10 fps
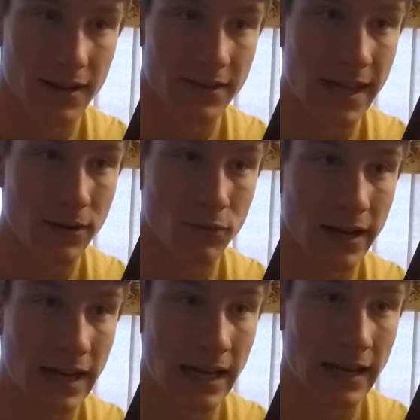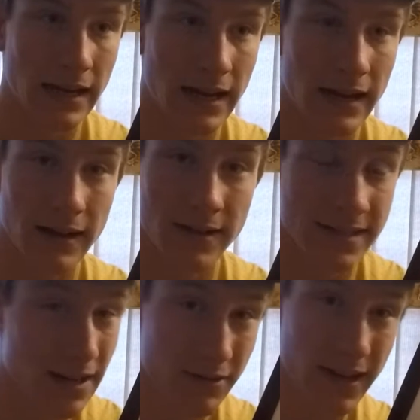That way, because
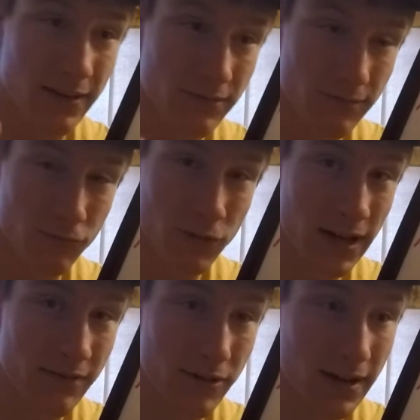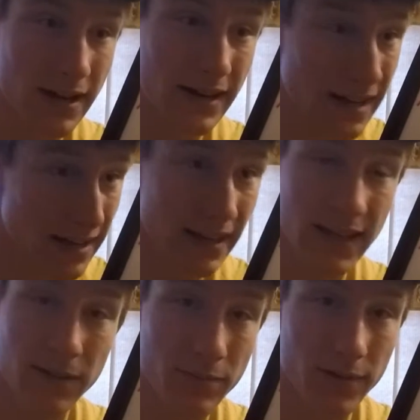I only have one heavy rod, I can keep